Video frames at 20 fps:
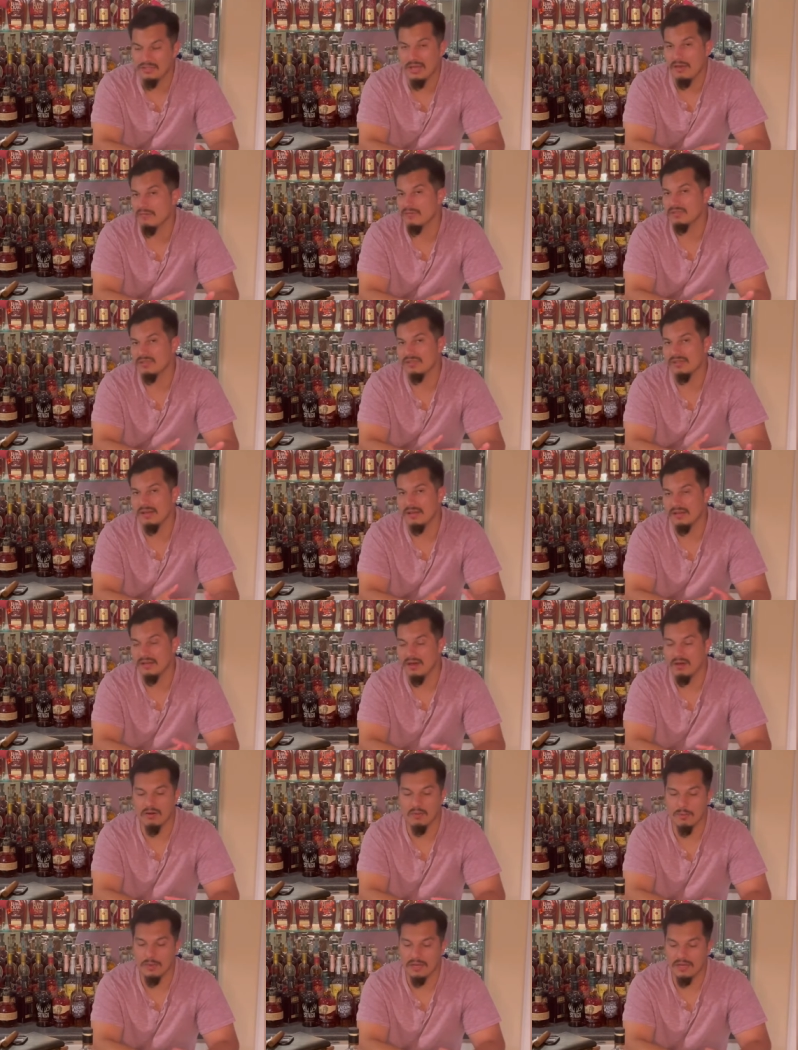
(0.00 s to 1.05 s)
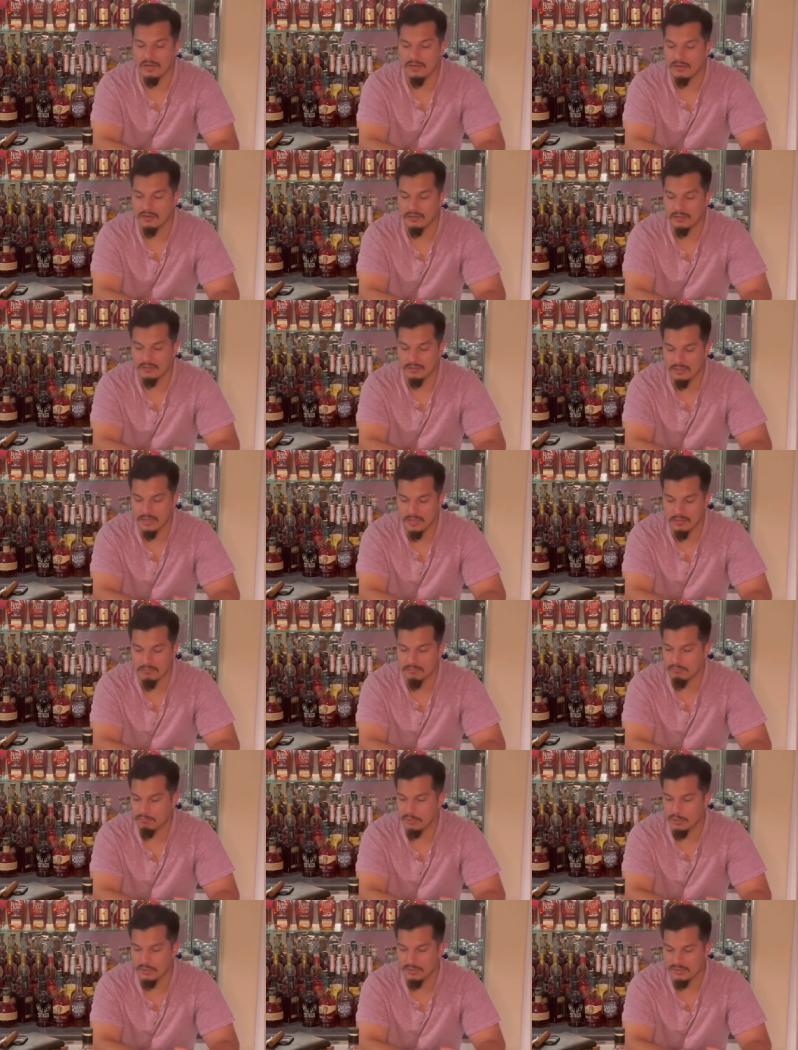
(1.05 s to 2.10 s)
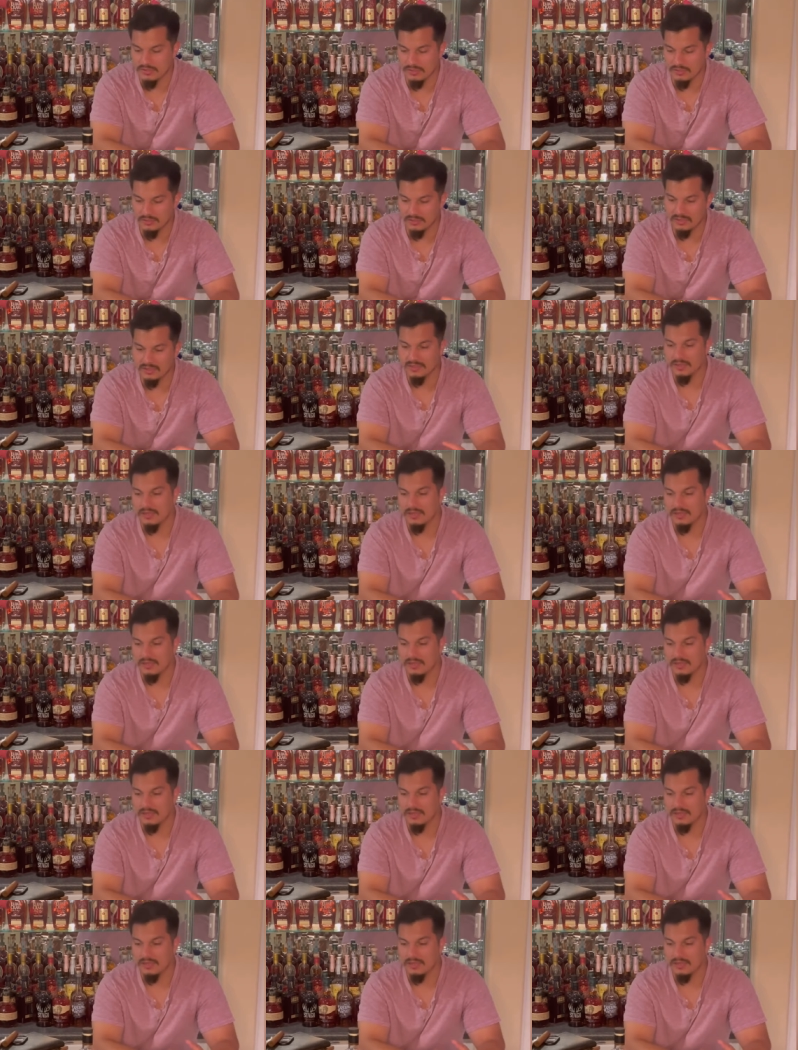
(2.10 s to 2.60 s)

haven't seen any out of my area yet personally.